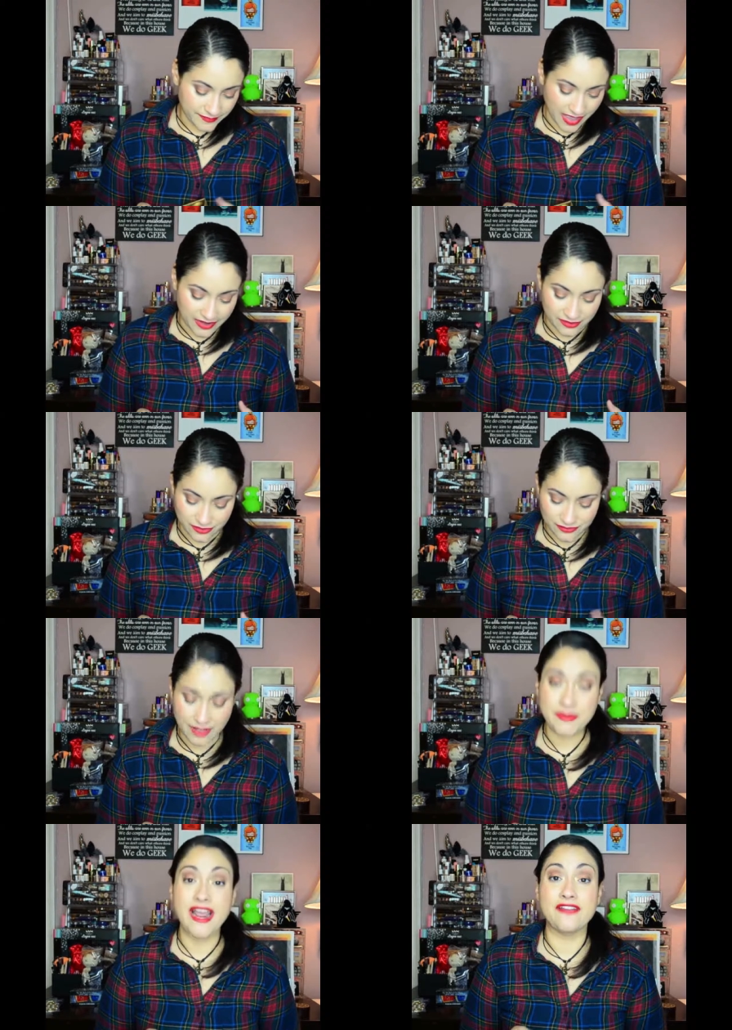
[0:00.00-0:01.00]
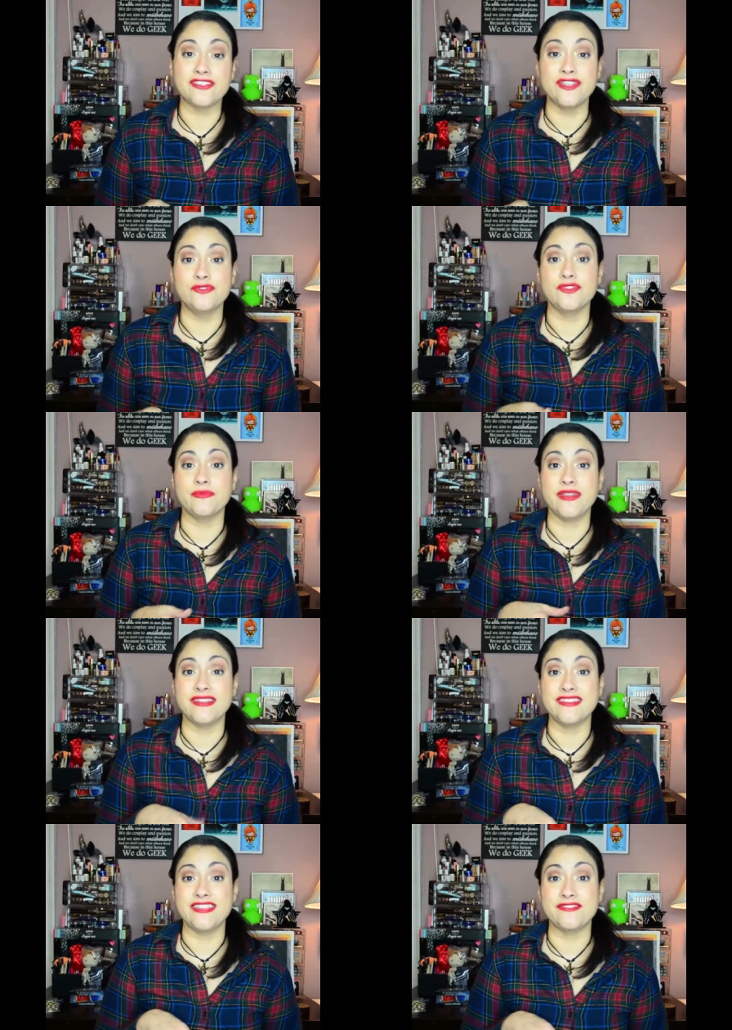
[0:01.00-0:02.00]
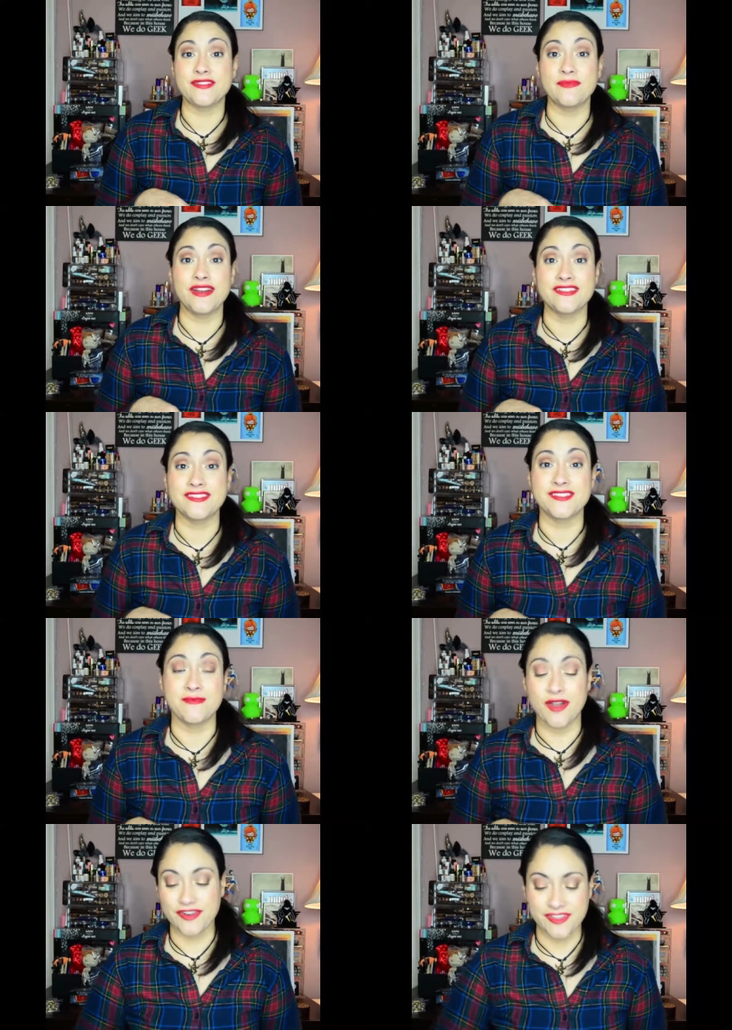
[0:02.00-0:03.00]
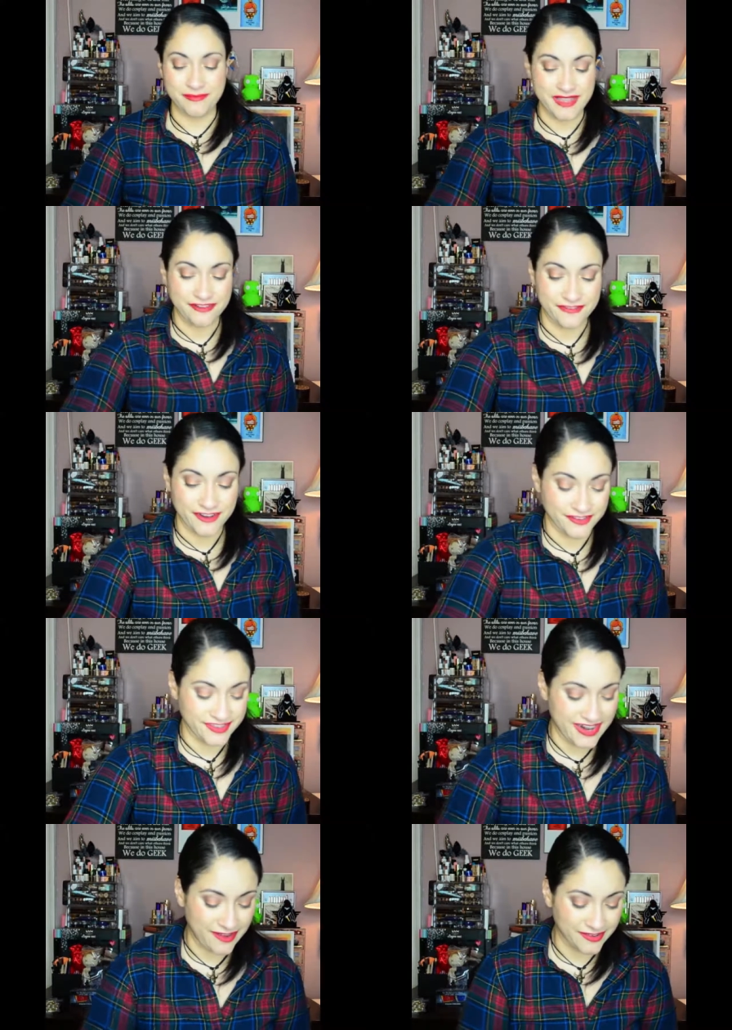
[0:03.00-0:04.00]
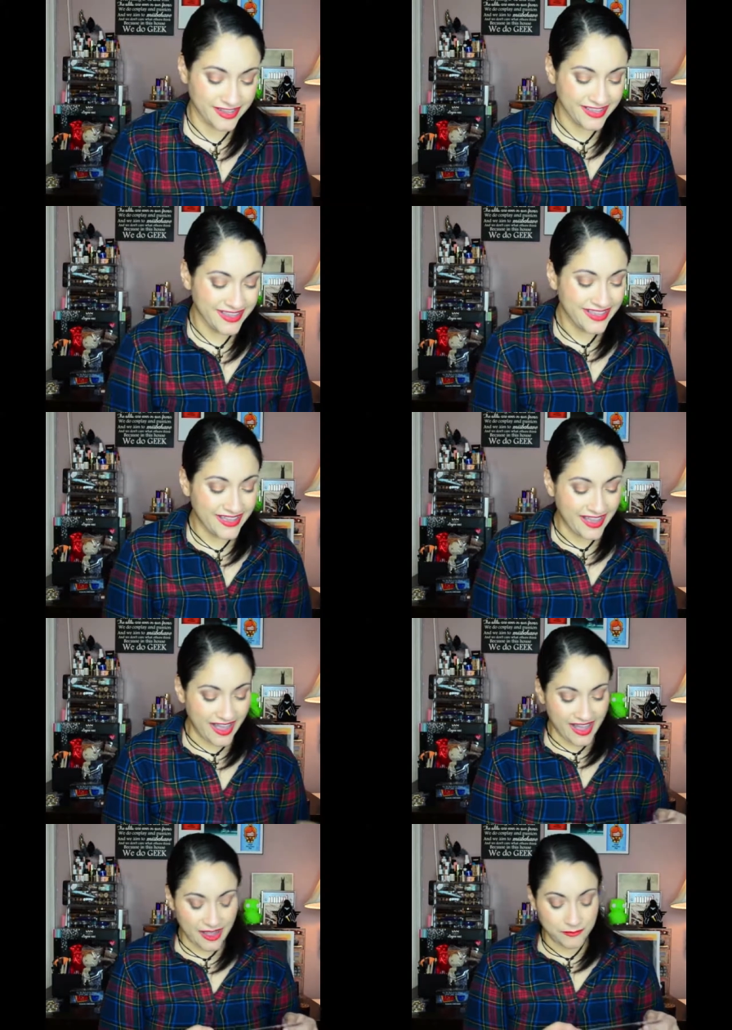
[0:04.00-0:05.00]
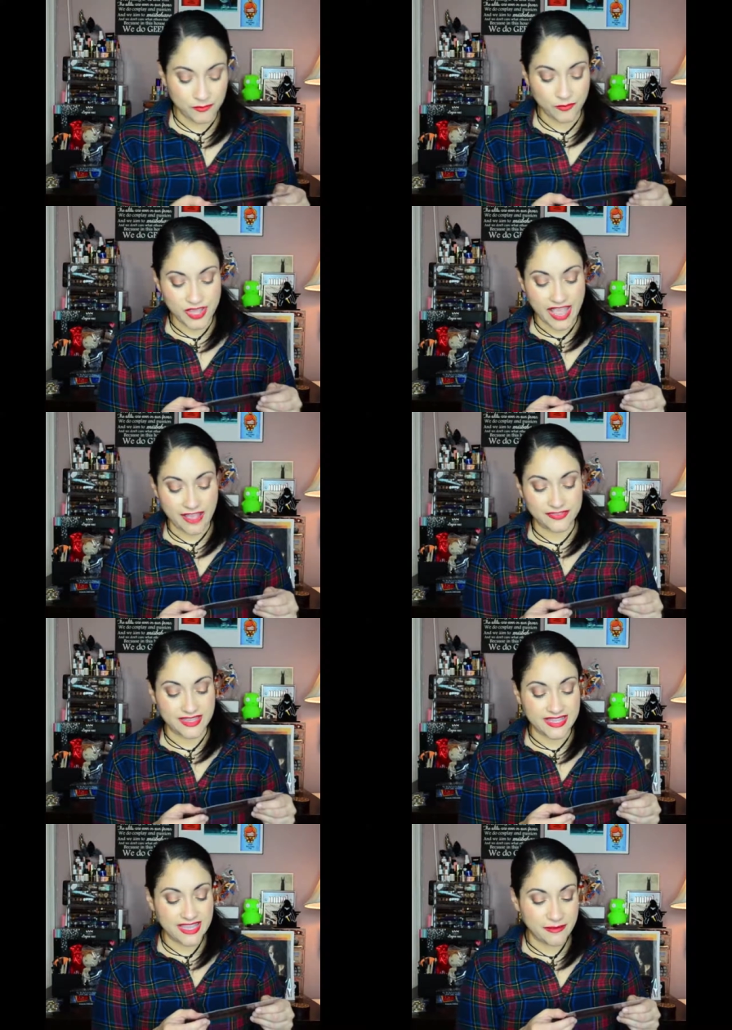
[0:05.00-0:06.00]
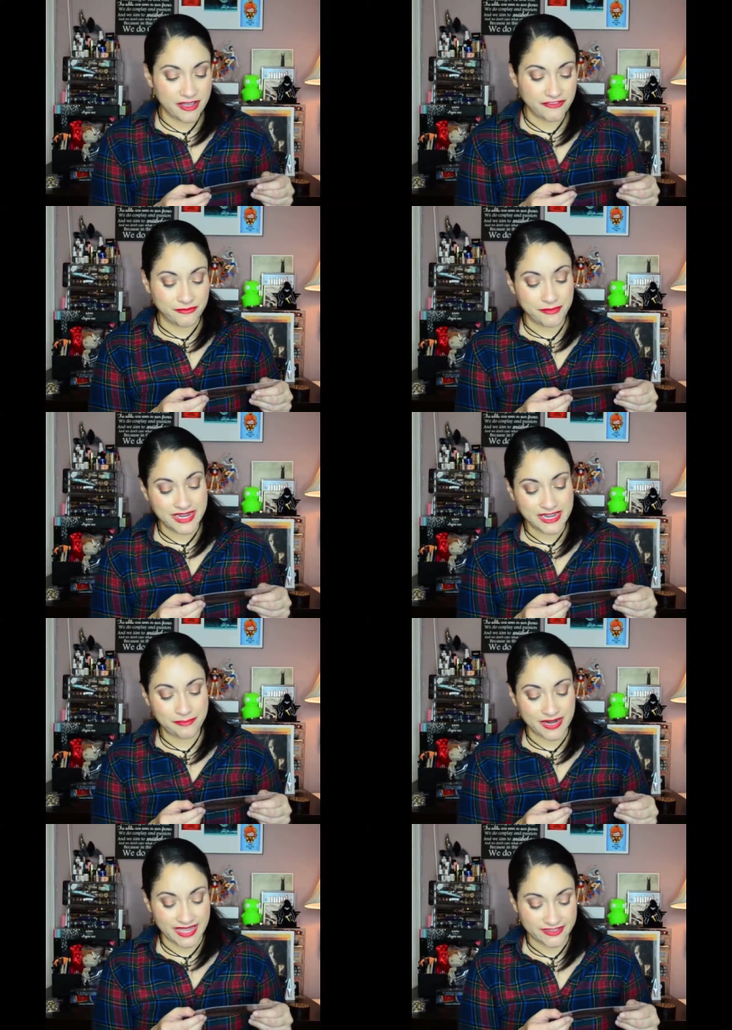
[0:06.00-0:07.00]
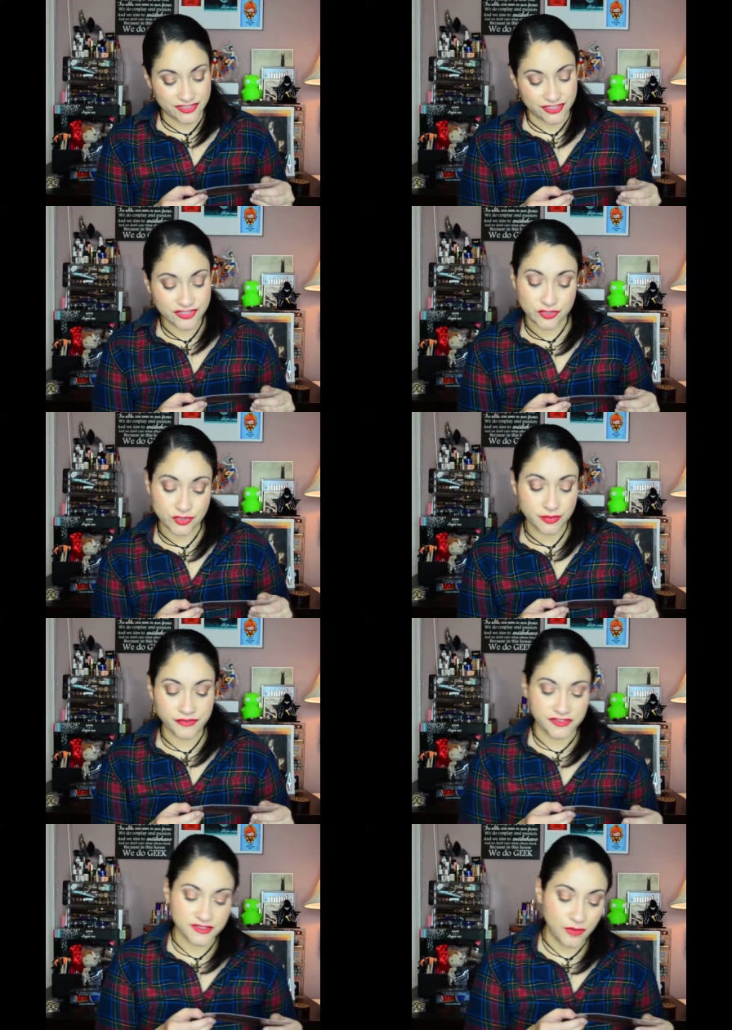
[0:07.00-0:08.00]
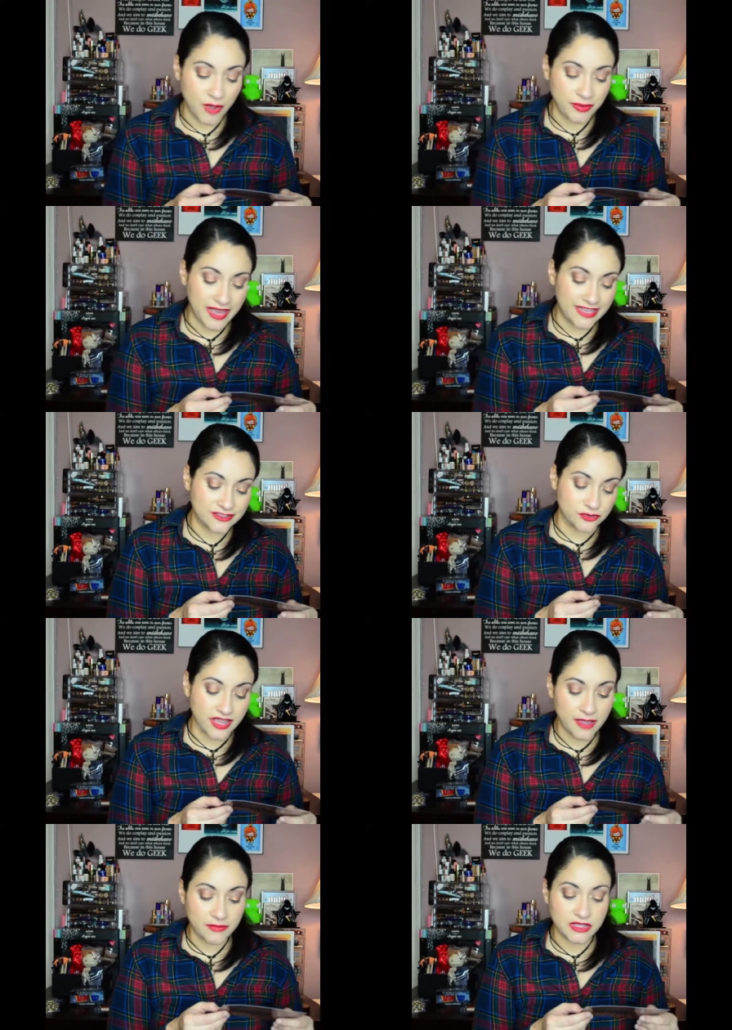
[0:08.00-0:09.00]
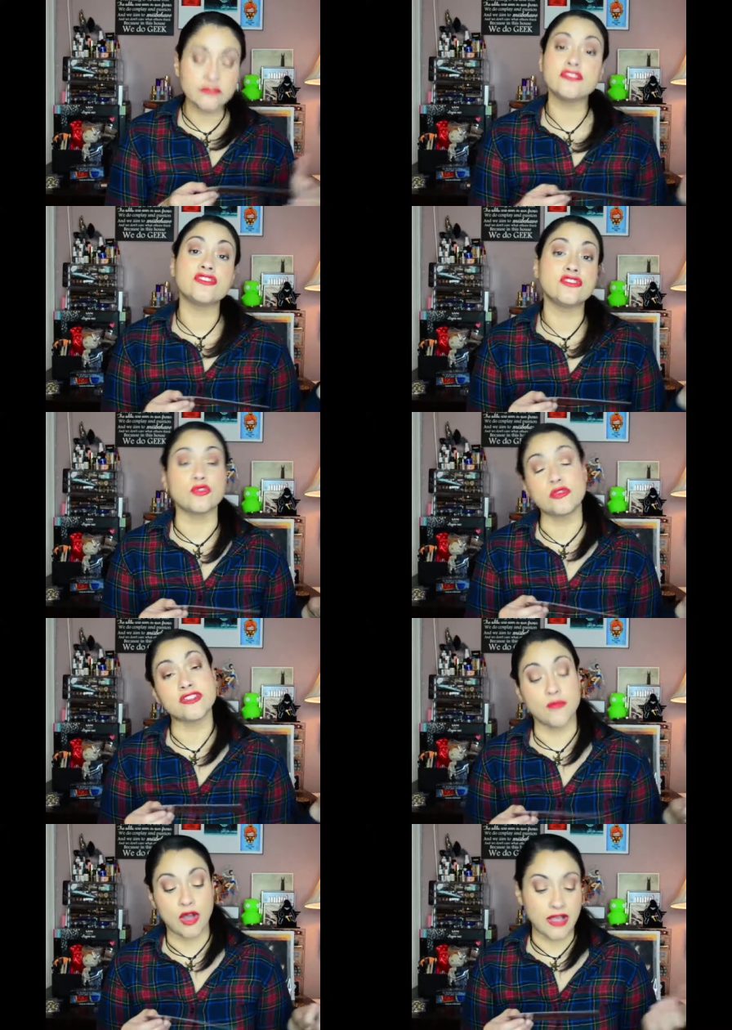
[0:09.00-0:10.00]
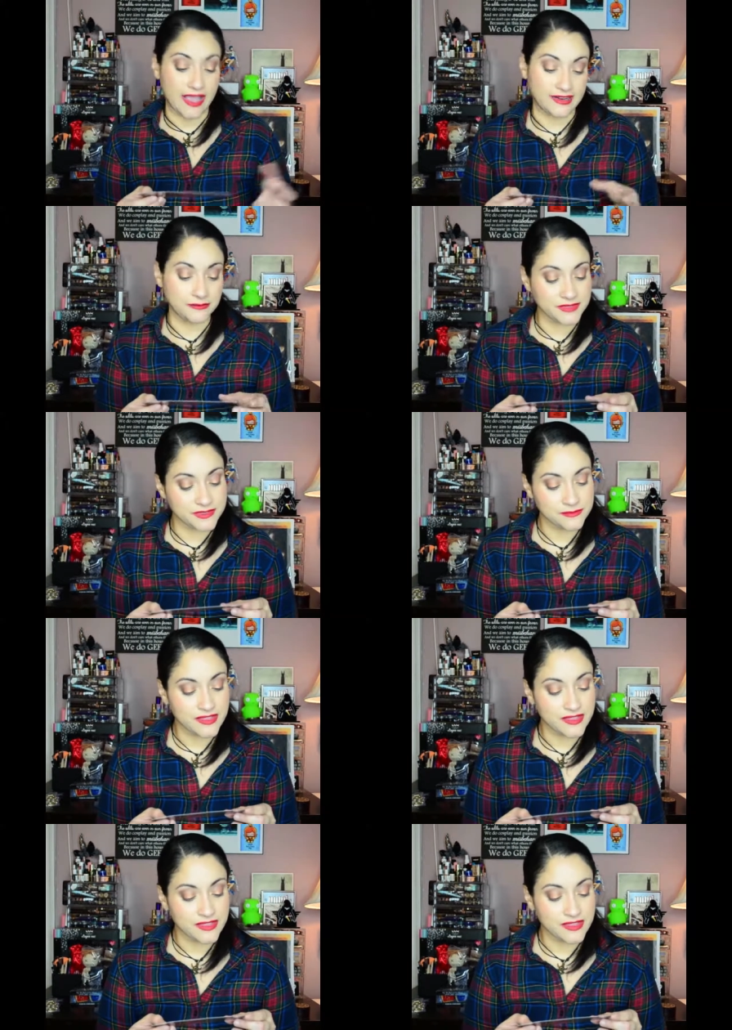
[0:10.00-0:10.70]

I don't know. I'm going to have to YouTube it and see if someone else is smarter than me and figures it out. We have the EMF mini planter, suitable for small plants or can be used to store small items.